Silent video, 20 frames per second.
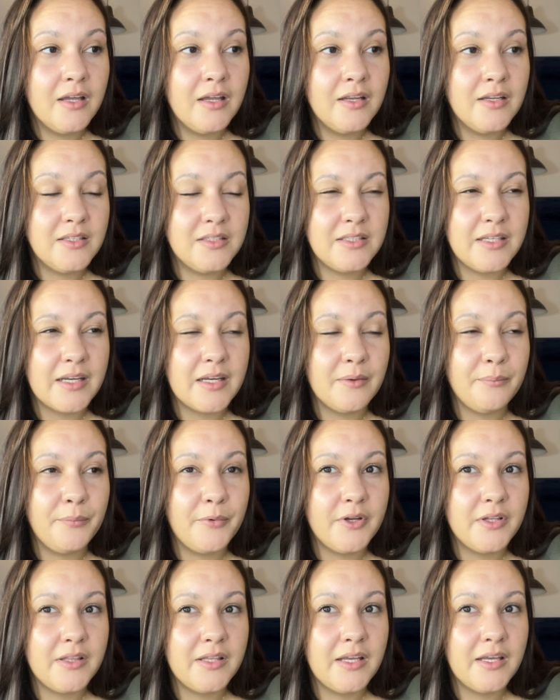His second
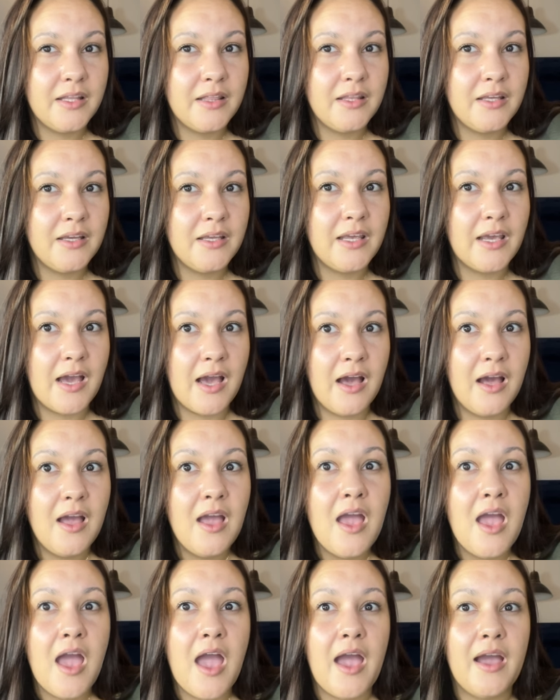birthday, I think, yeah.
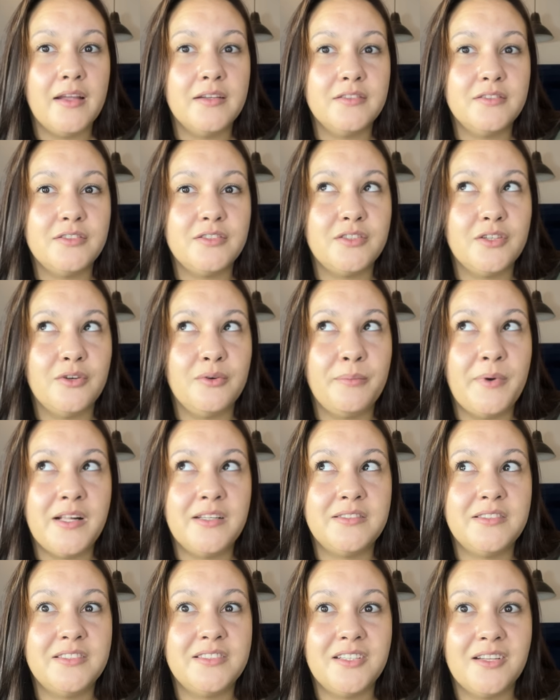And so
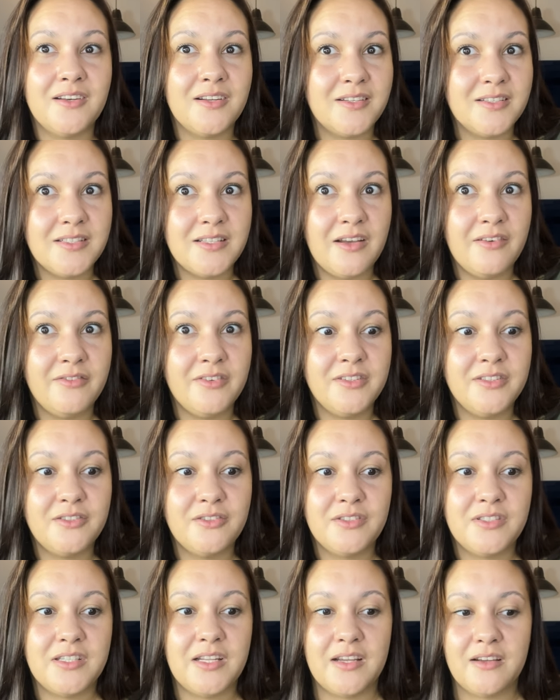Miles is turning seven, so
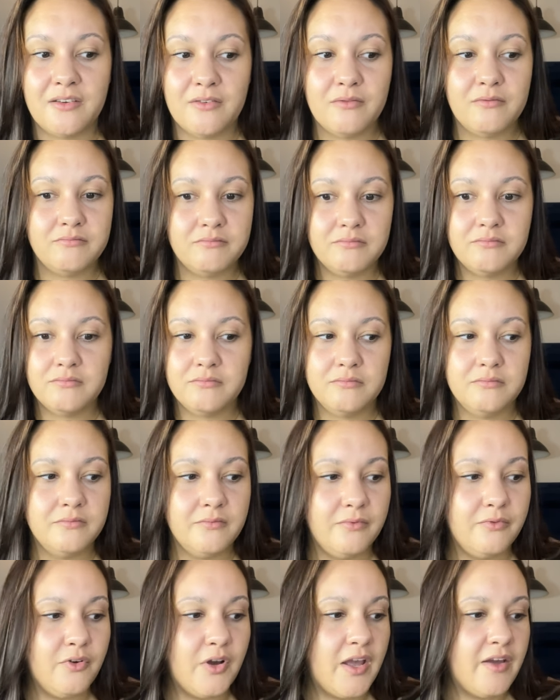it's like
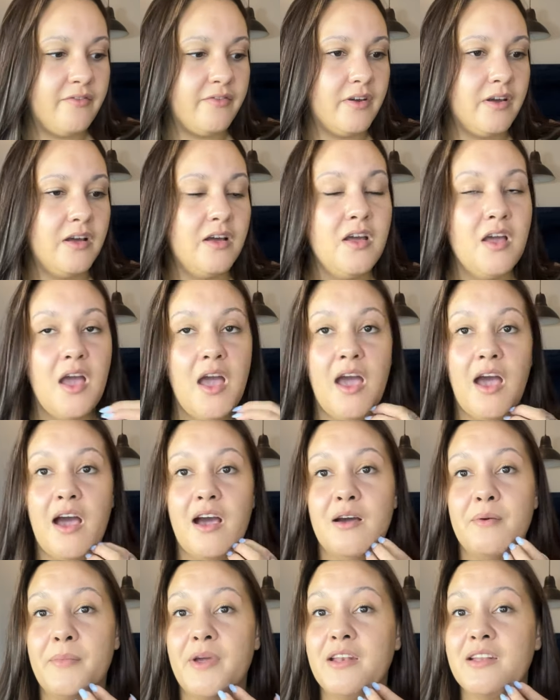forever
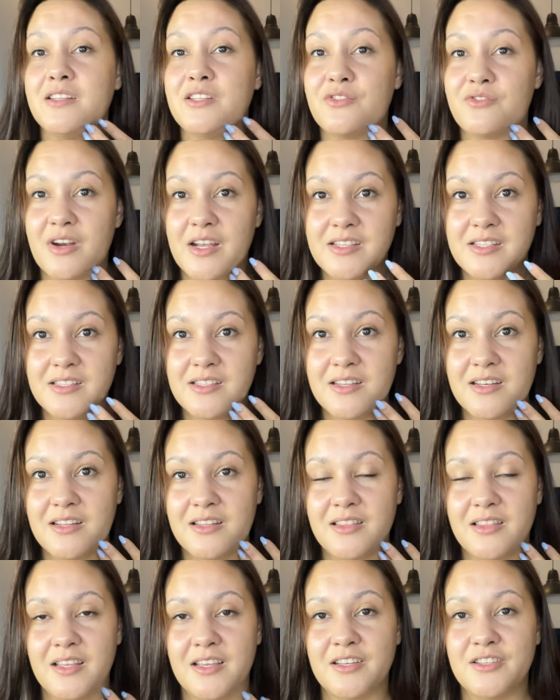um, and it's rusted
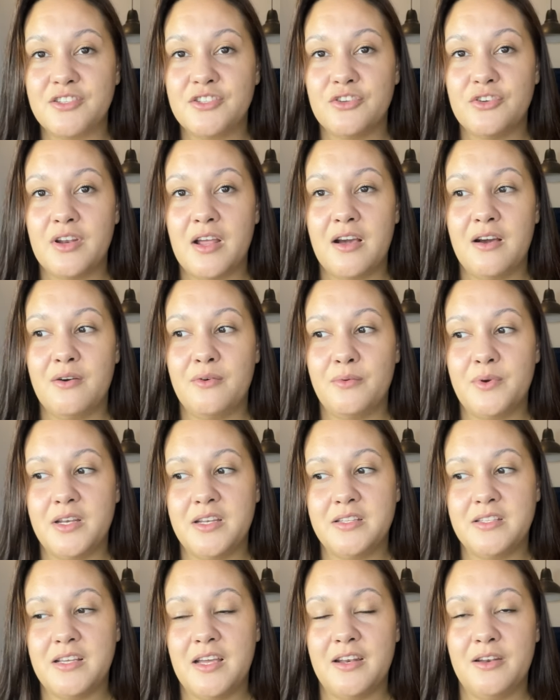and things so now we
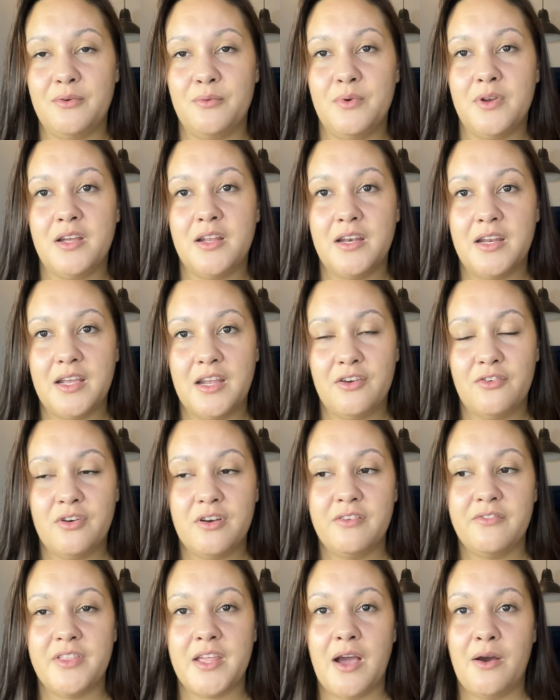decided we're gonna get
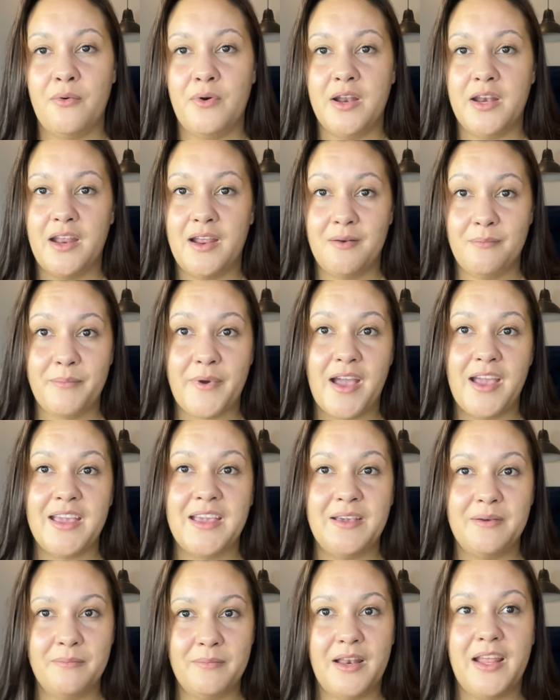rid of that one and buy
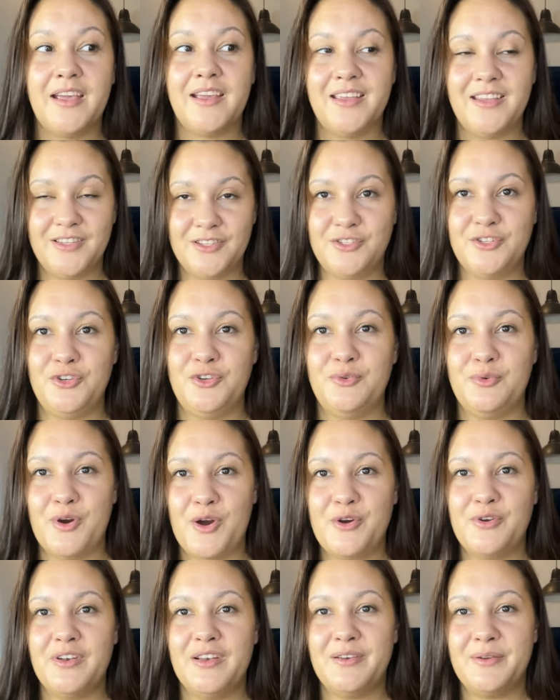him like his new
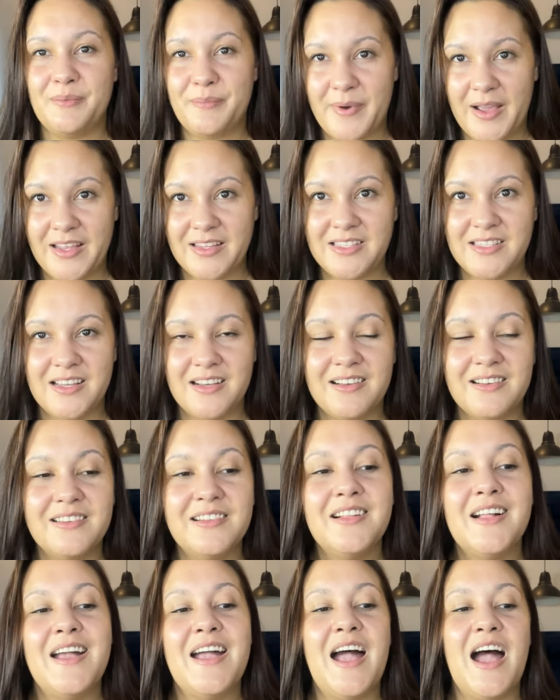own little
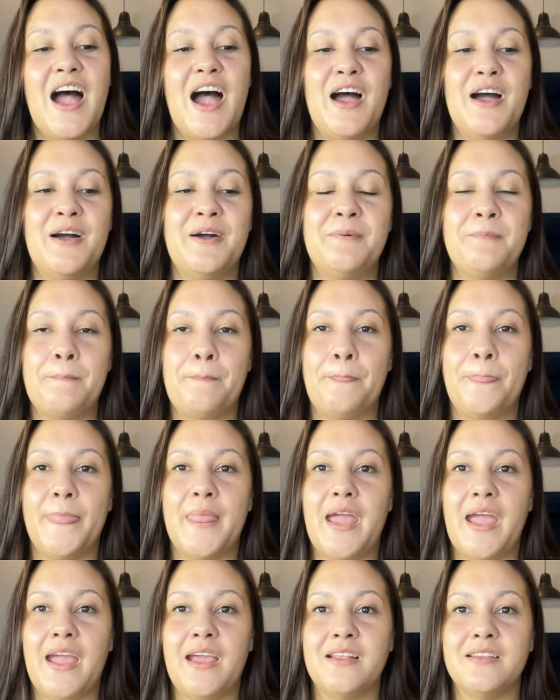bicycle um,
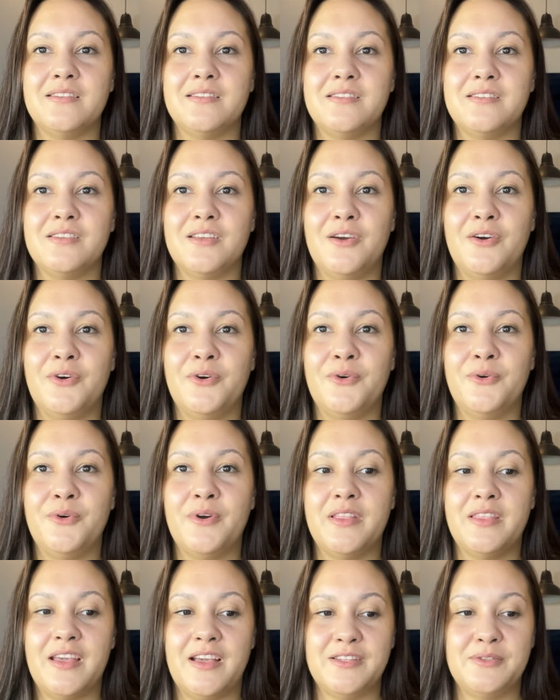and
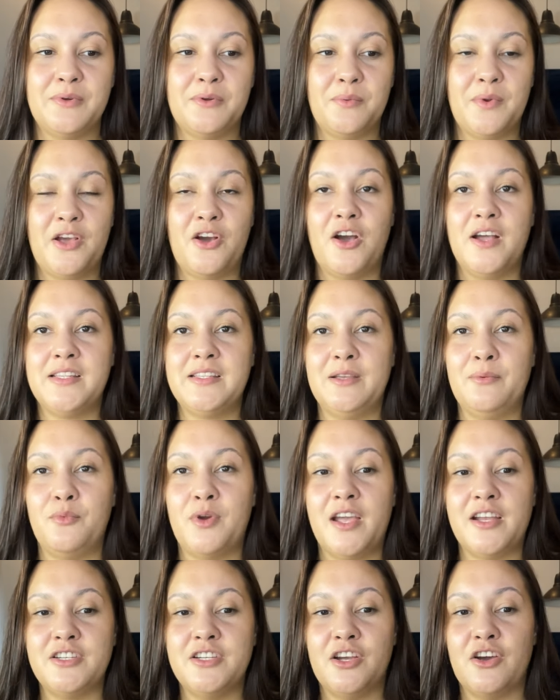so that's what we got him we actually